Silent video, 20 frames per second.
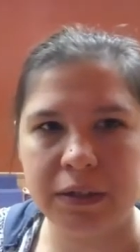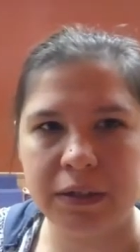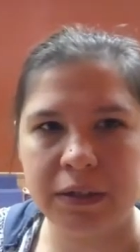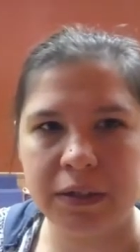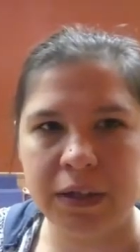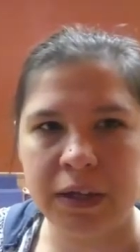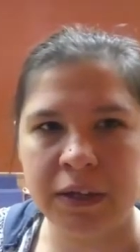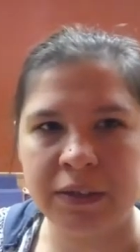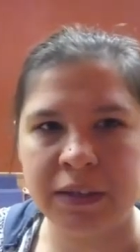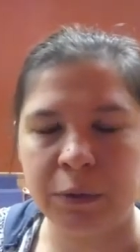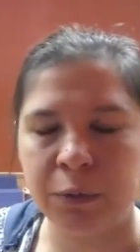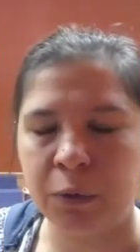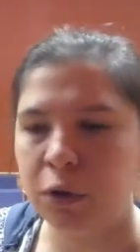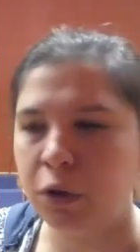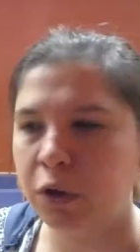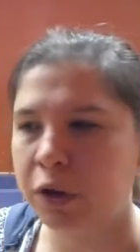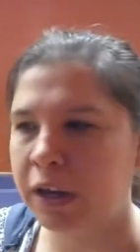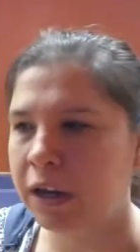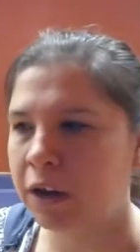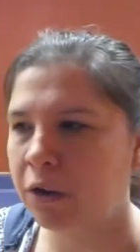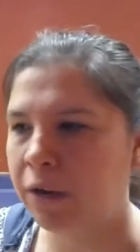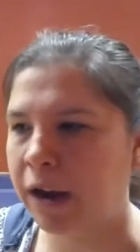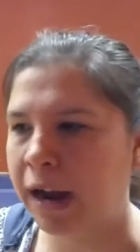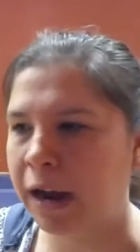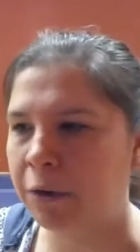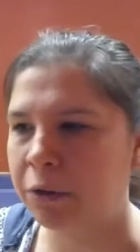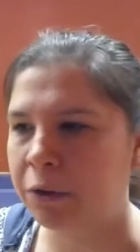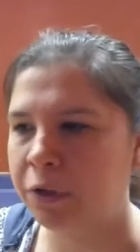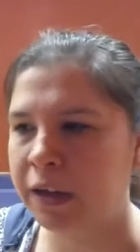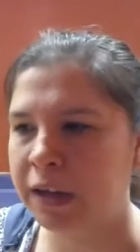Is that we're looking
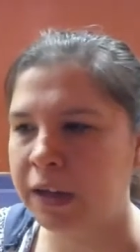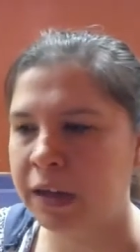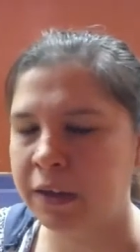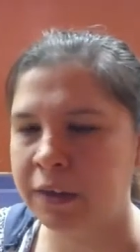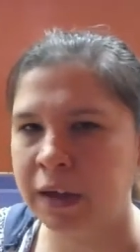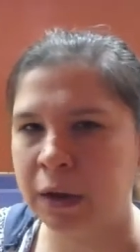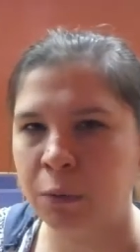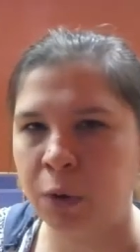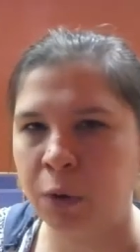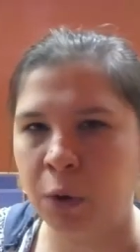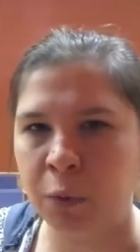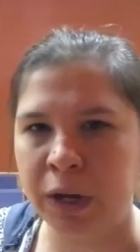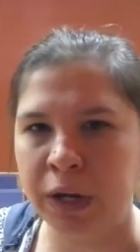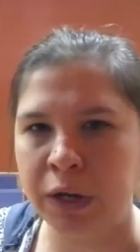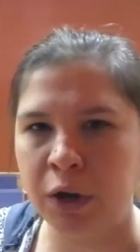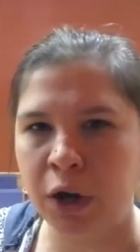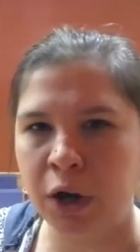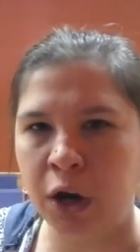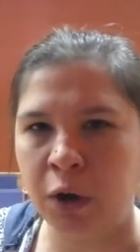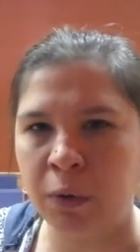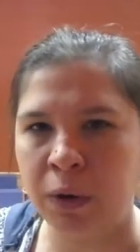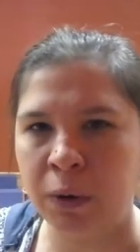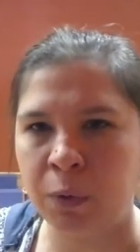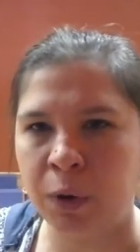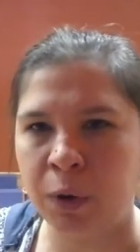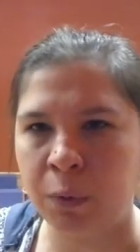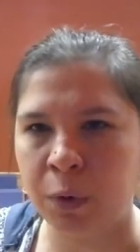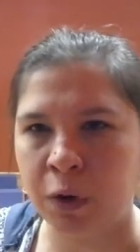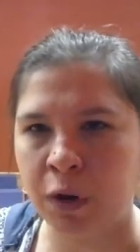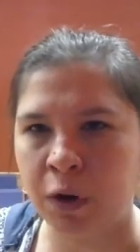around thinking that what we know and
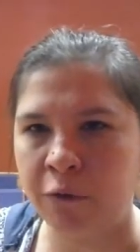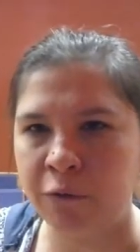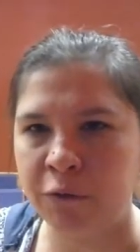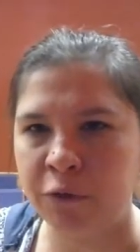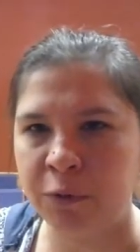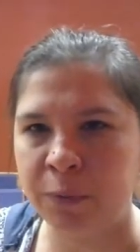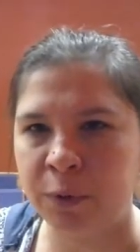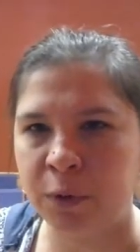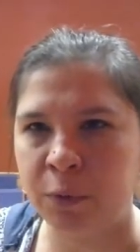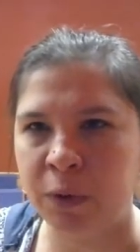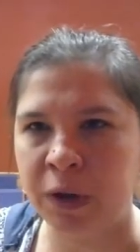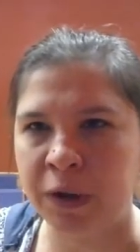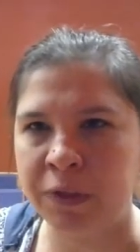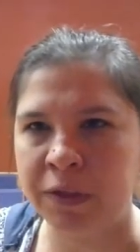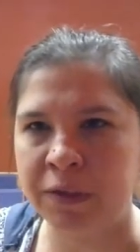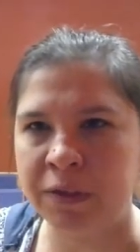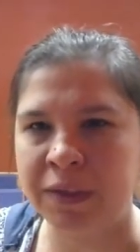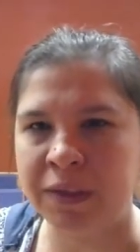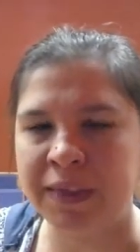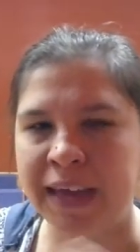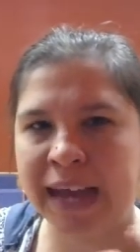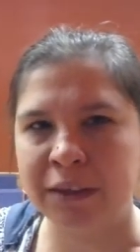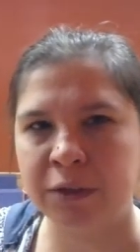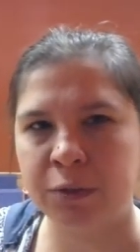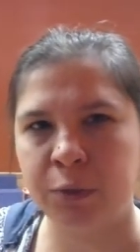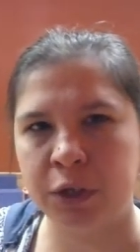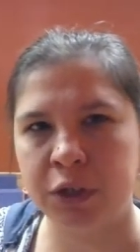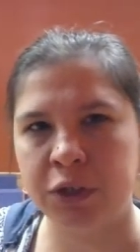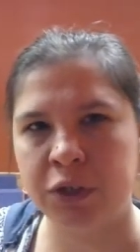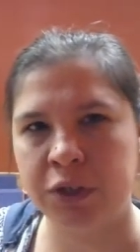what we're comfortable with is that
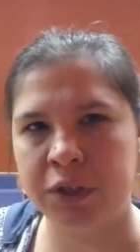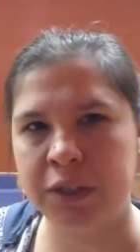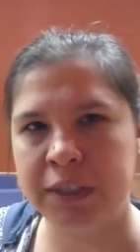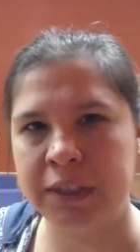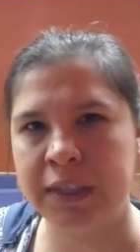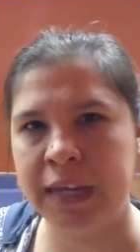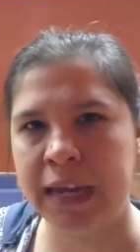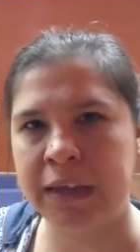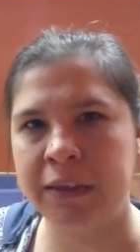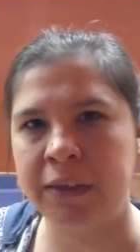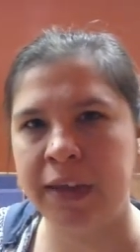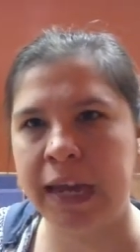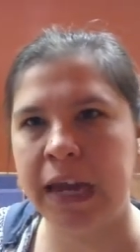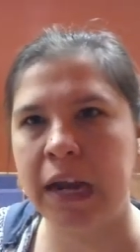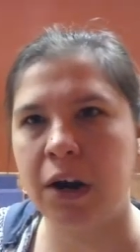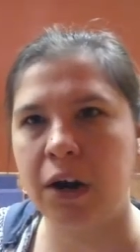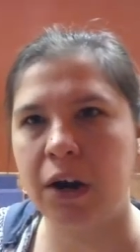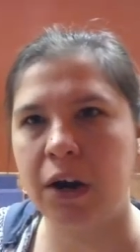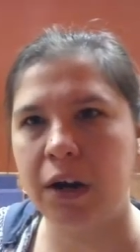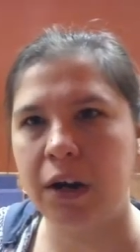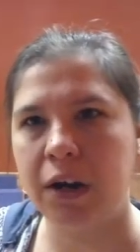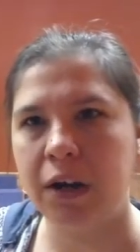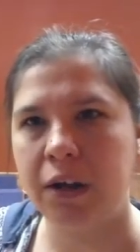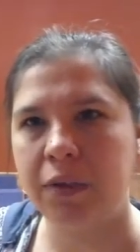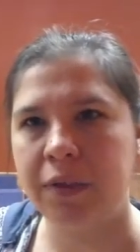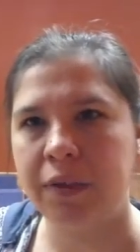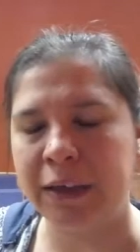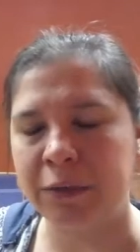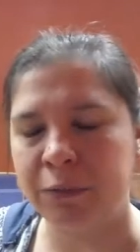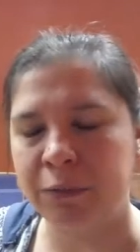that's what should stay there.
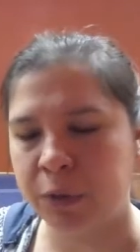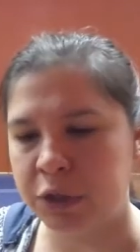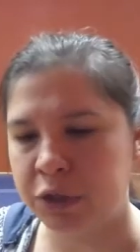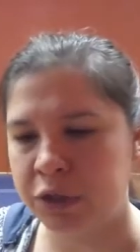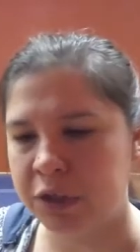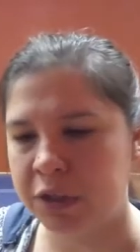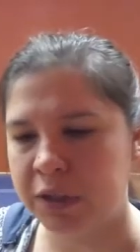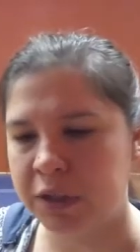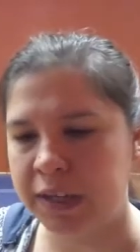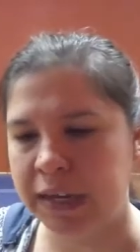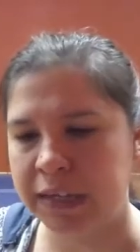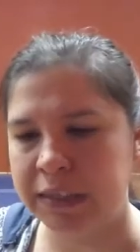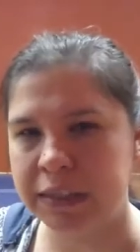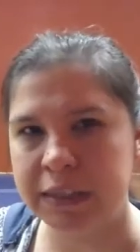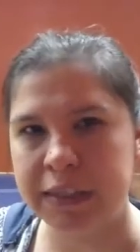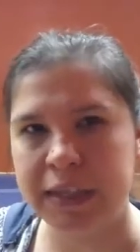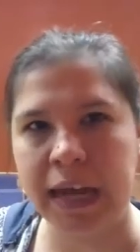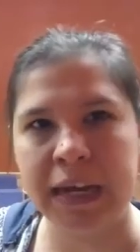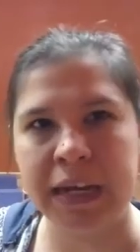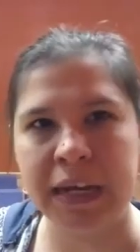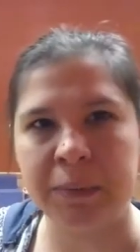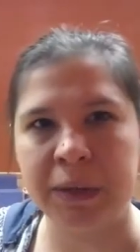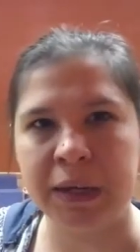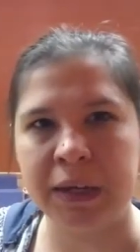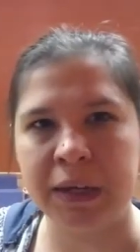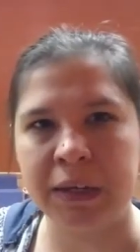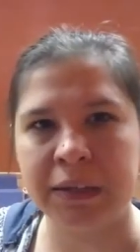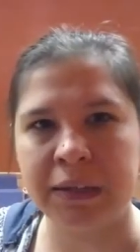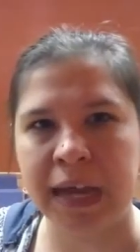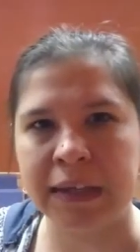That's what should stay steady,
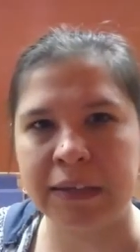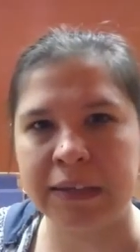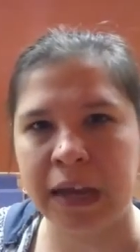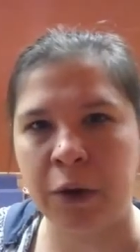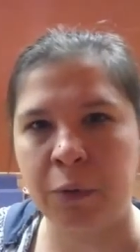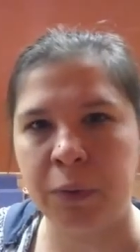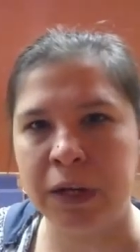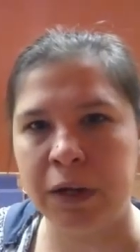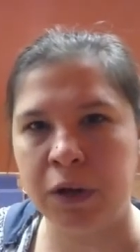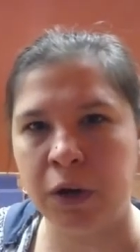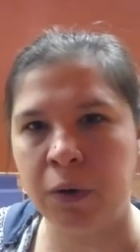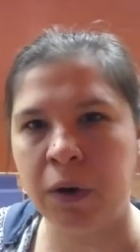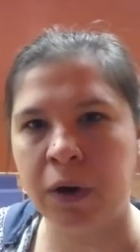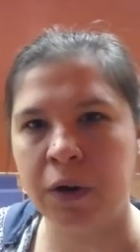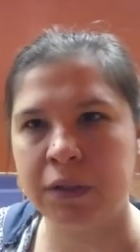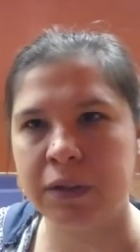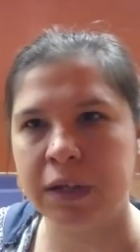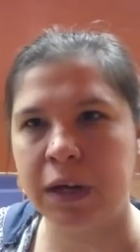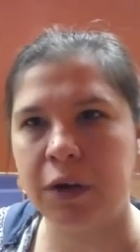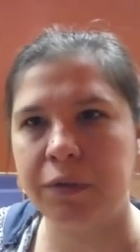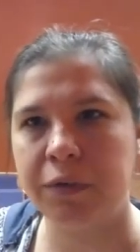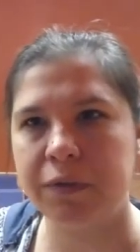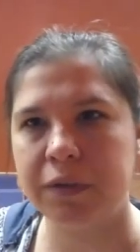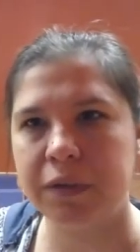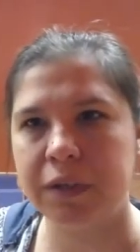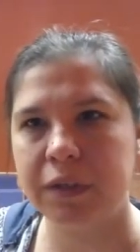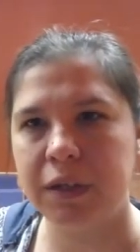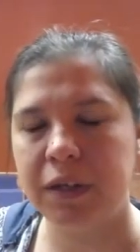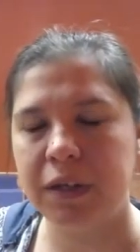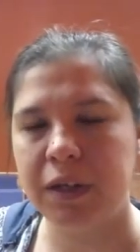because that's how we know ourselves.
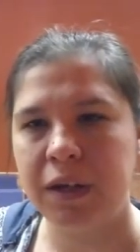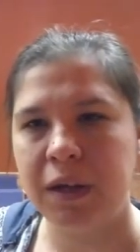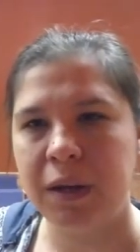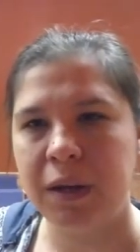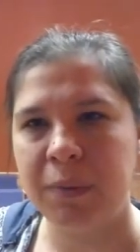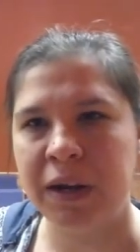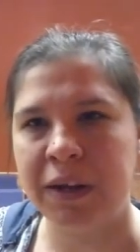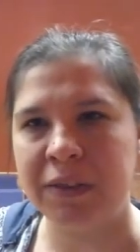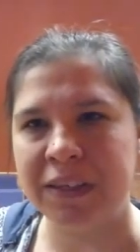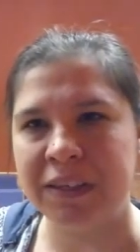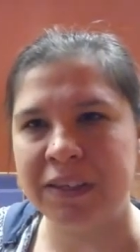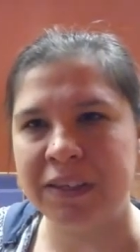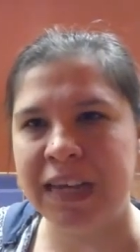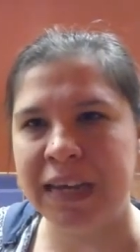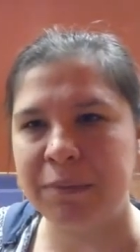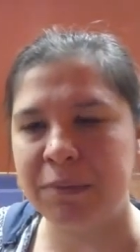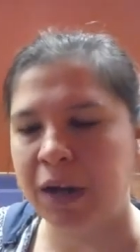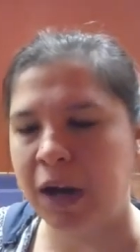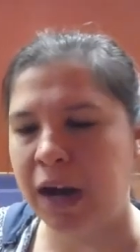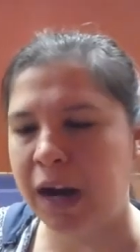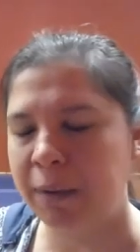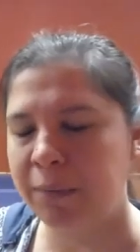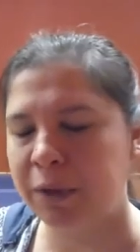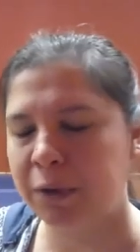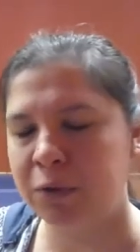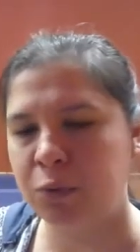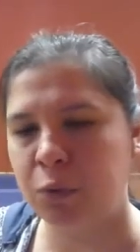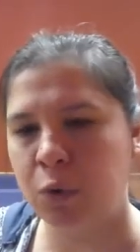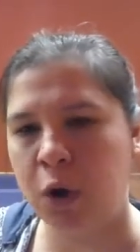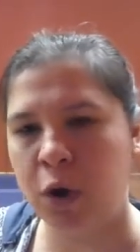But at the same time,
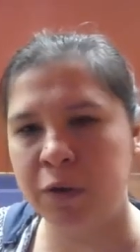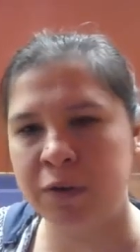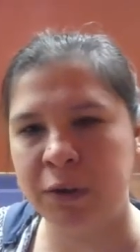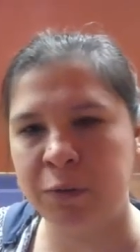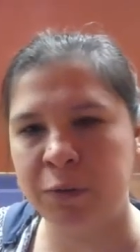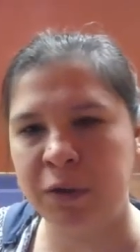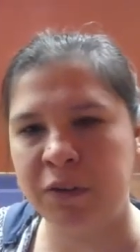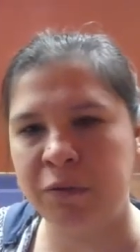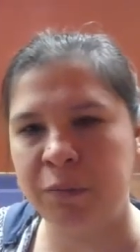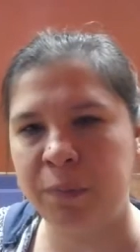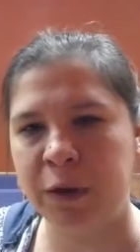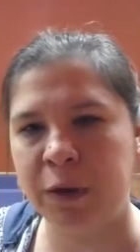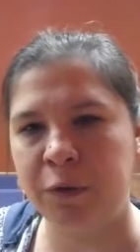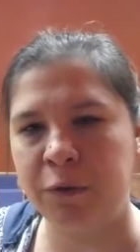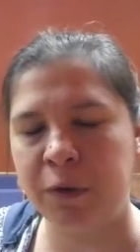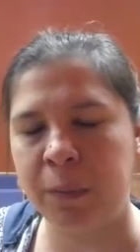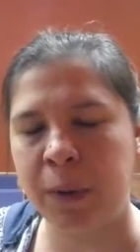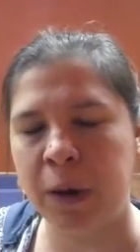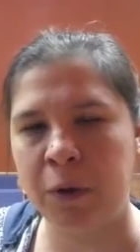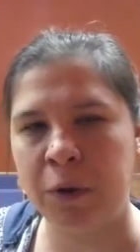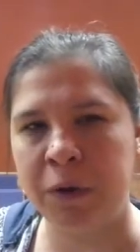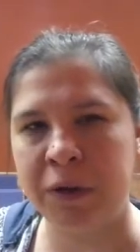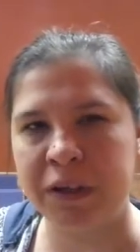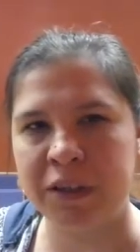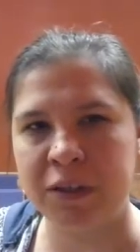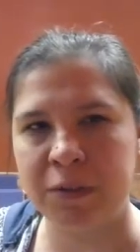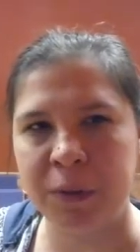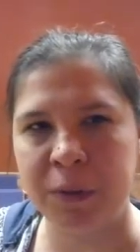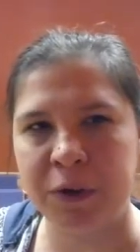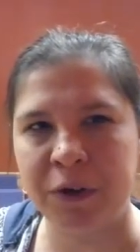those walls that we've built from our own
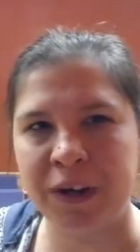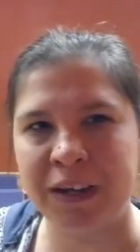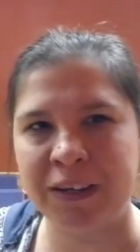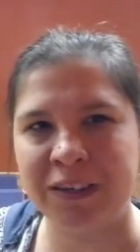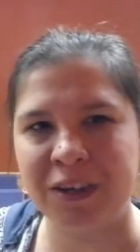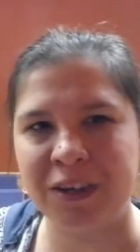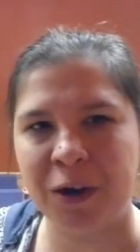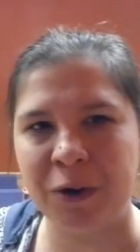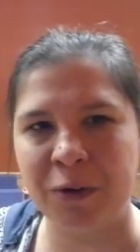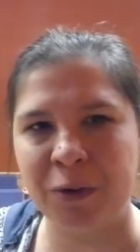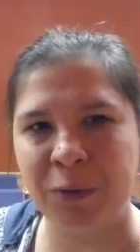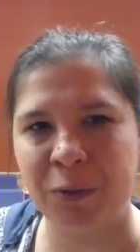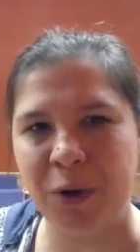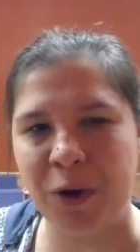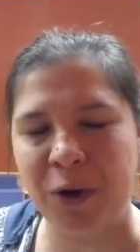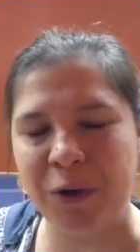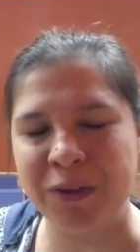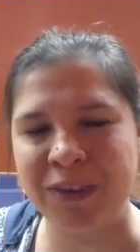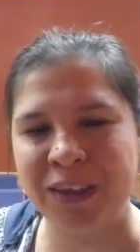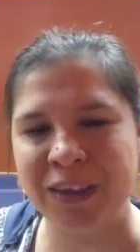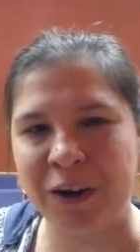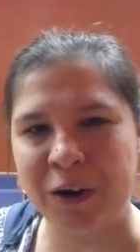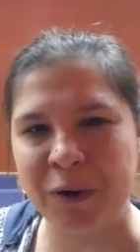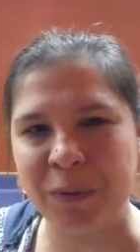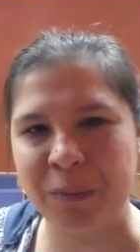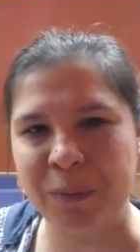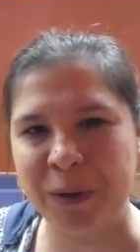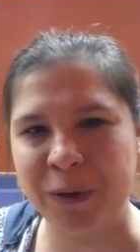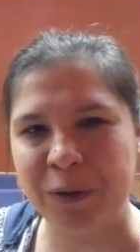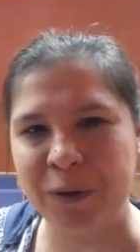experience are the walls that
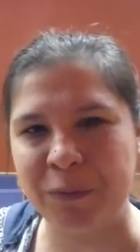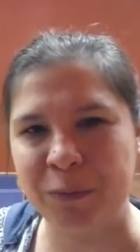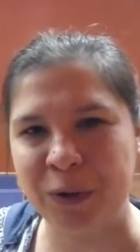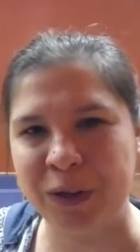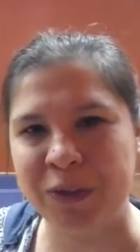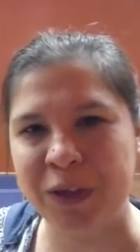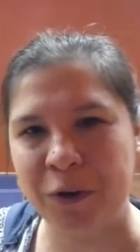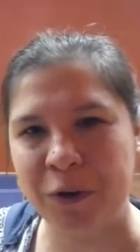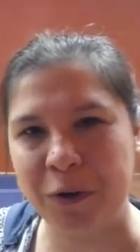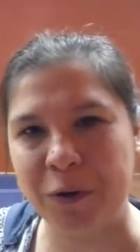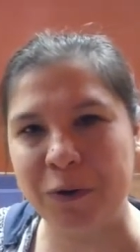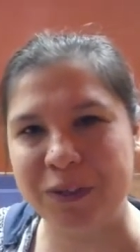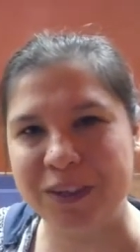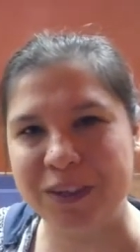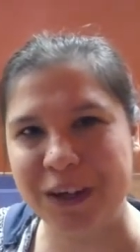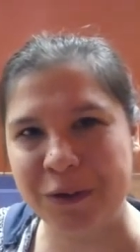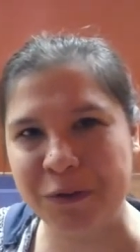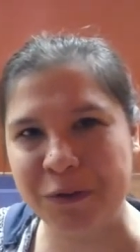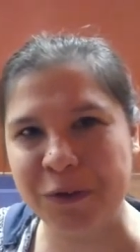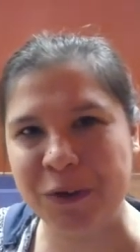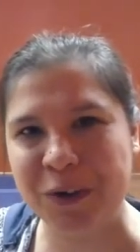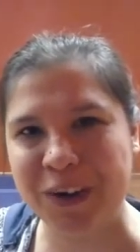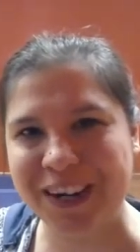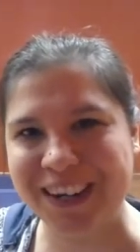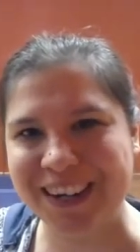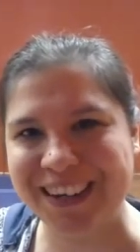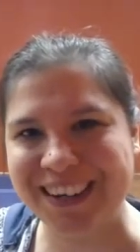are built with our own suffering.